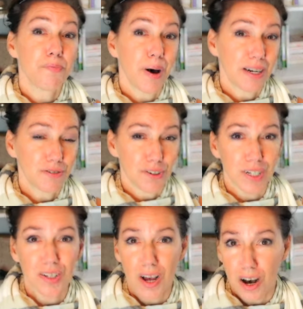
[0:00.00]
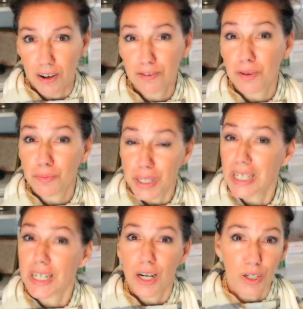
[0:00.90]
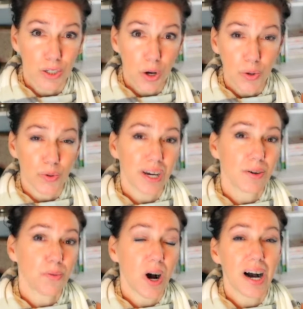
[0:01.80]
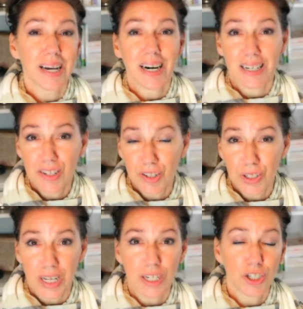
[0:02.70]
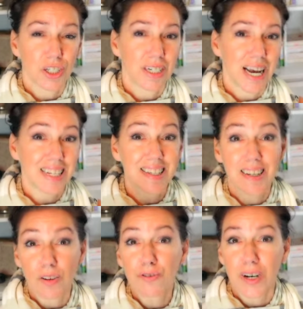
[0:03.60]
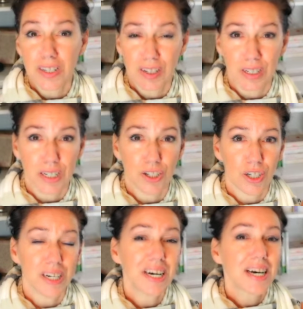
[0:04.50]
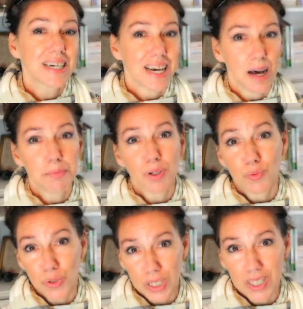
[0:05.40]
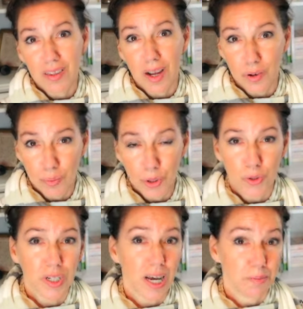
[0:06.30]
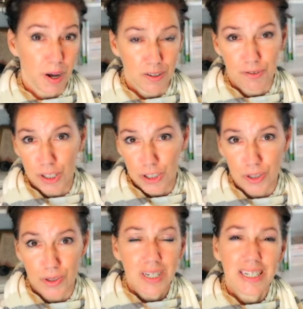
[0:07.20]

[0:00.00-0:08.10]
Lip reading: the benefits of being alone and why isolation and self-isolation can be really therapeutic and beneficial.